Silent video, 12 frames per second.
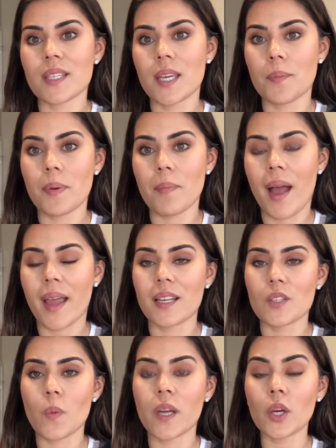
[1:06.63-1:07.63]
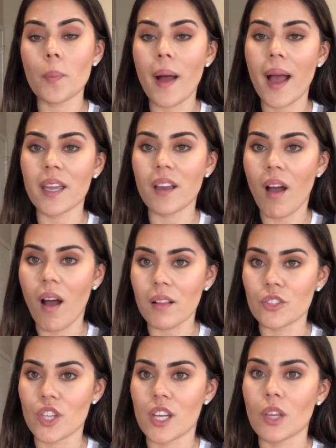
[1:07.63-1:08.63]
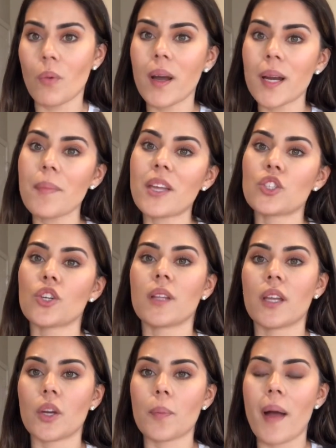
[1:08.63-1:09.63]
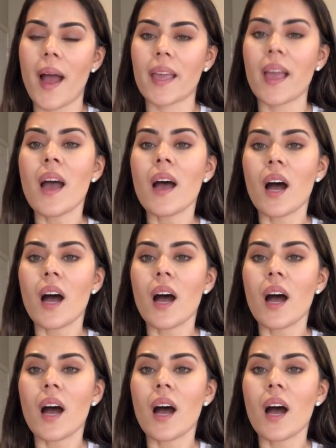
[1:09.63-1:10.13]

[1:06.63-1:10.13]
to keep in mind is when you're buying collagen, you want to make sure that you're buying